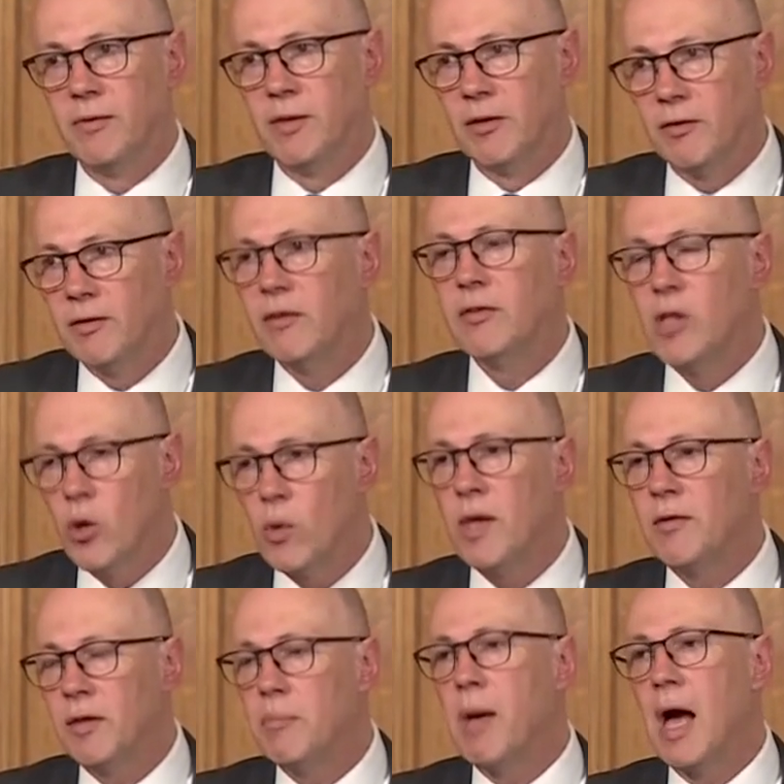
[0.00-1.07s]
there's no
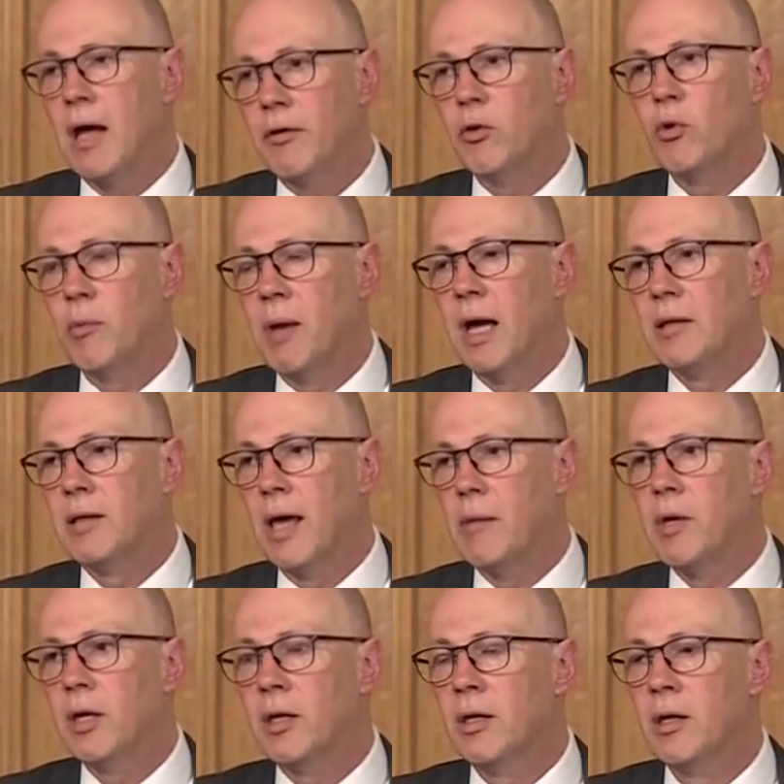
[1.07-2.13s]
easy path through a
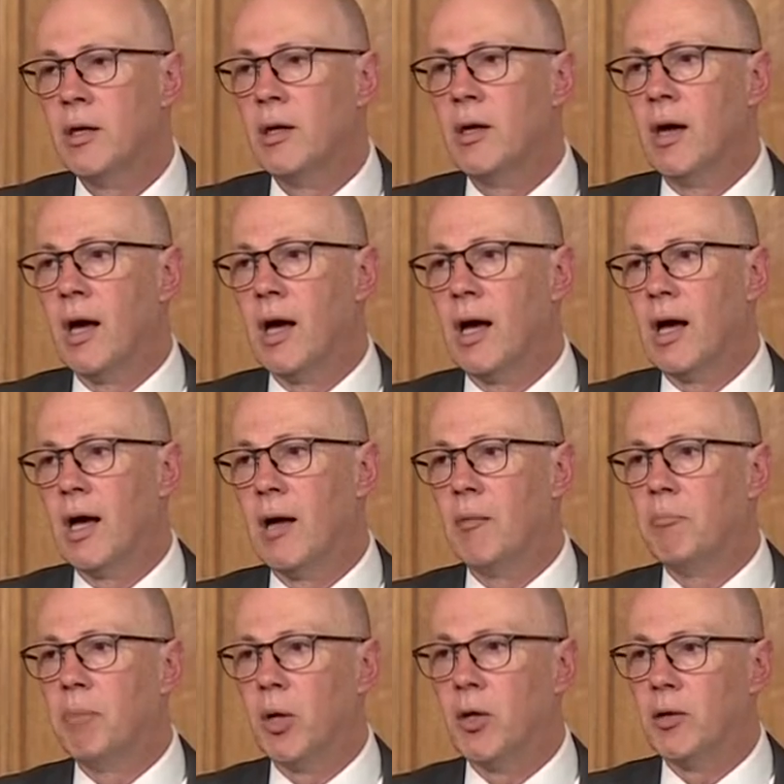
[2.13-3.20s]
pandemic.
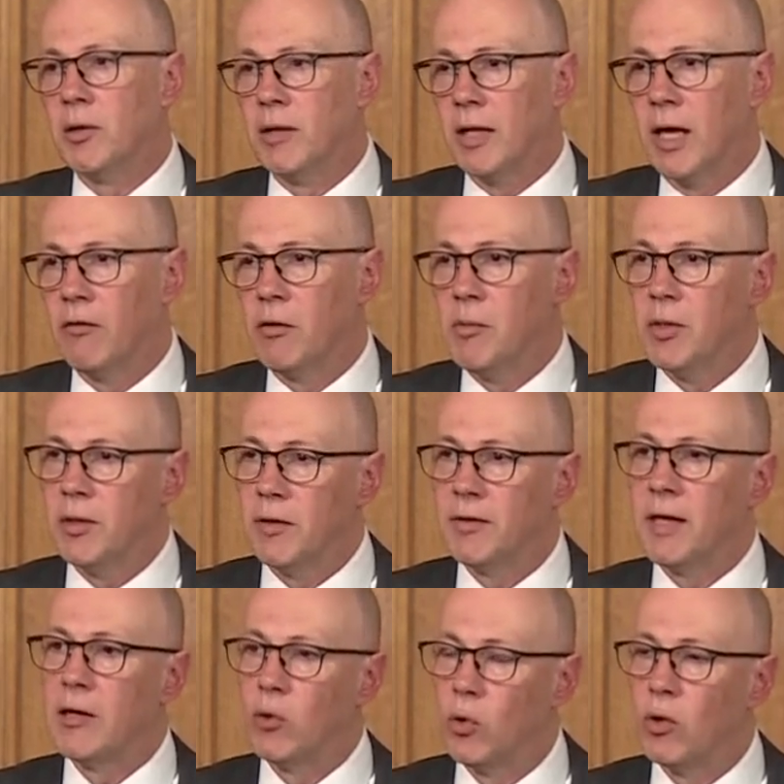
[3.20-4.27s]
But the government has
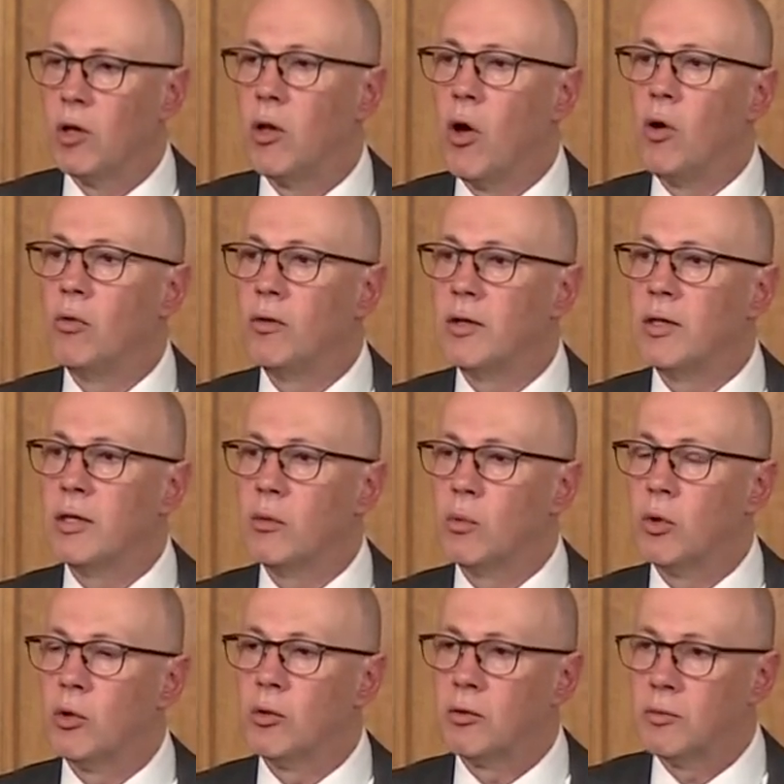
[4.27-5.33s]
said all along that it
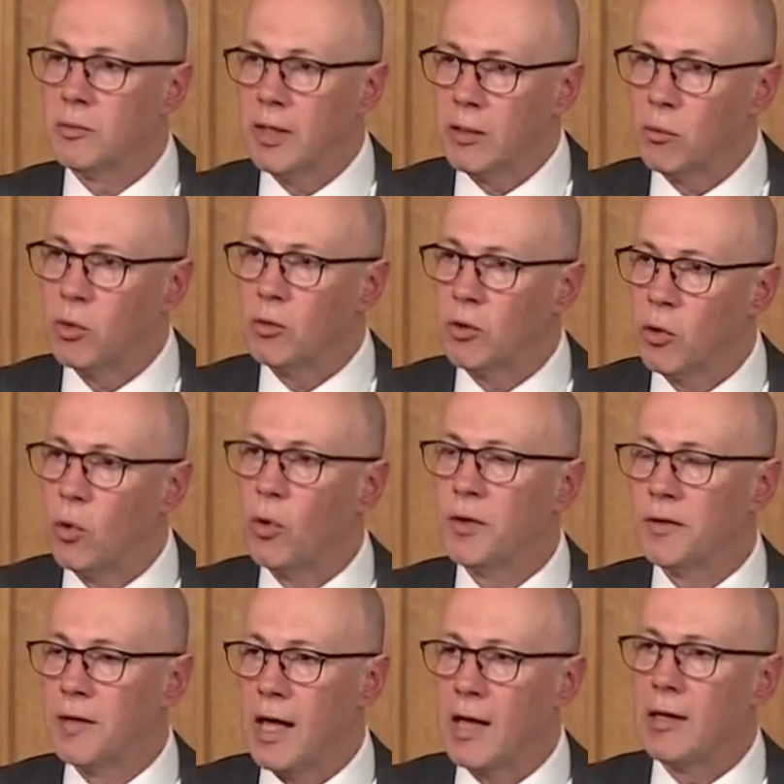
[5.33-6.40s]
will
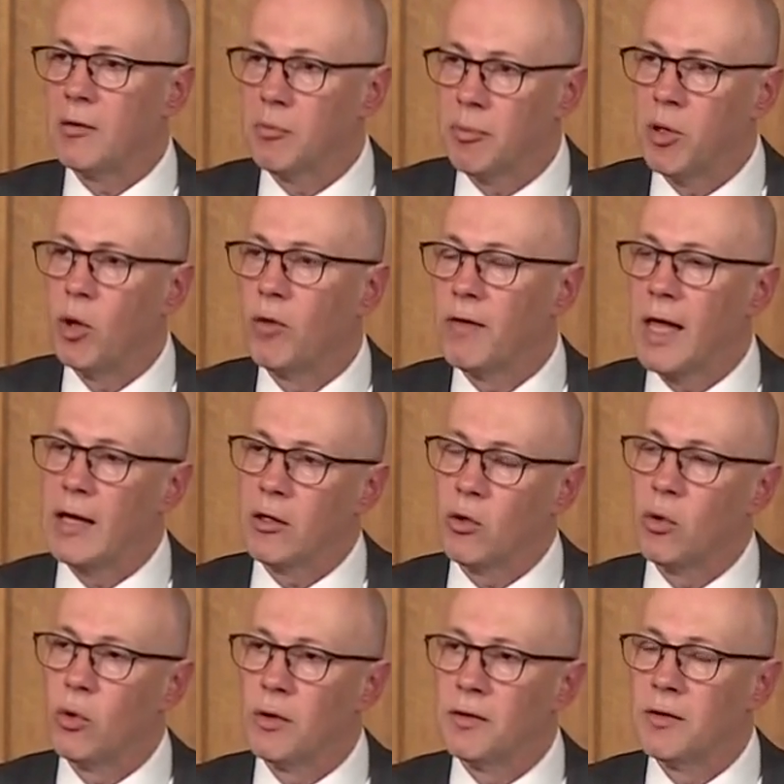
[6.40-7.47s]
plot that
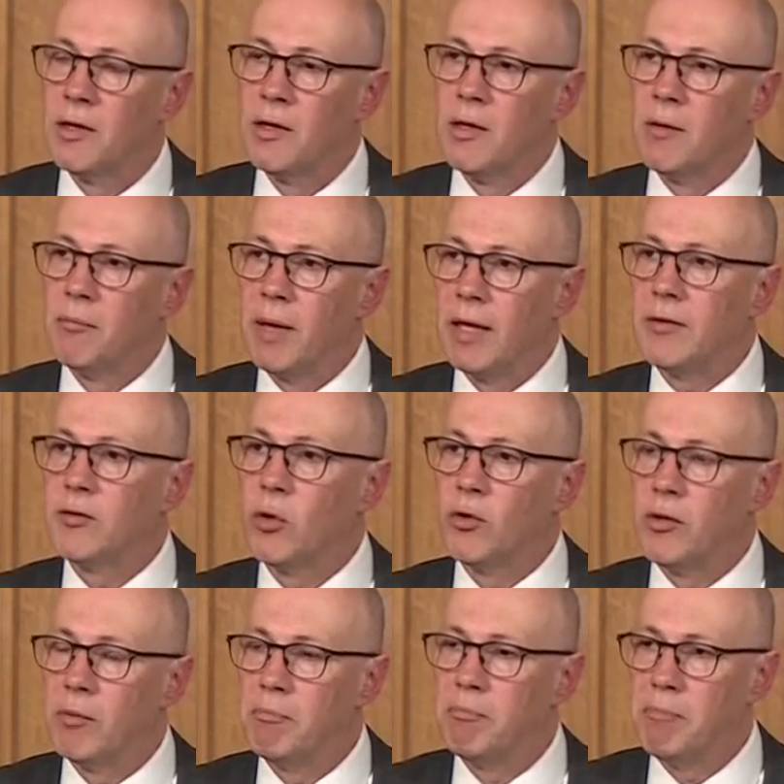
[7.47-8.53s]
course based
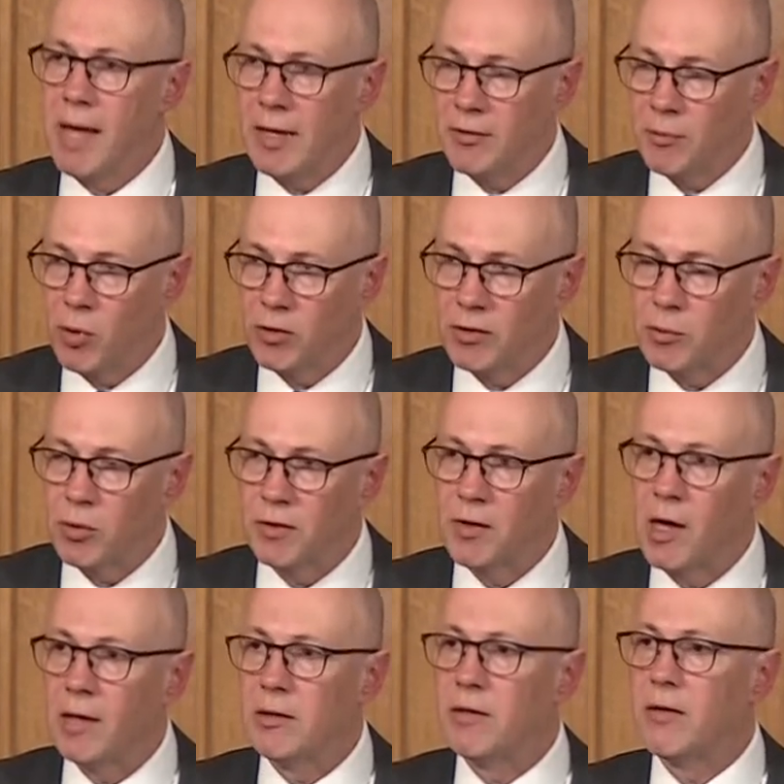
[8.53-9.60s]
on the best possible
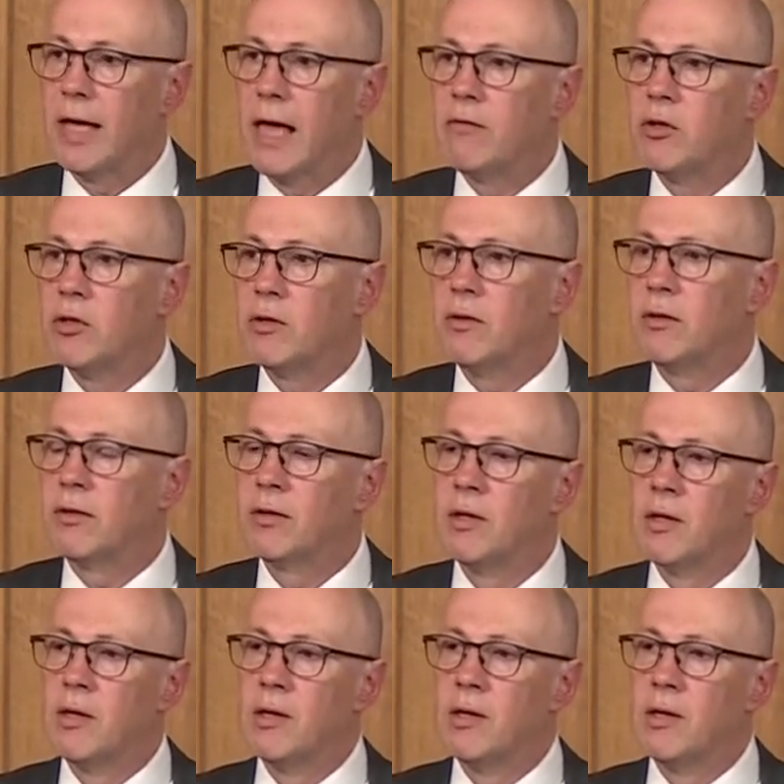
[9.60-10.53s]
scientific evidence.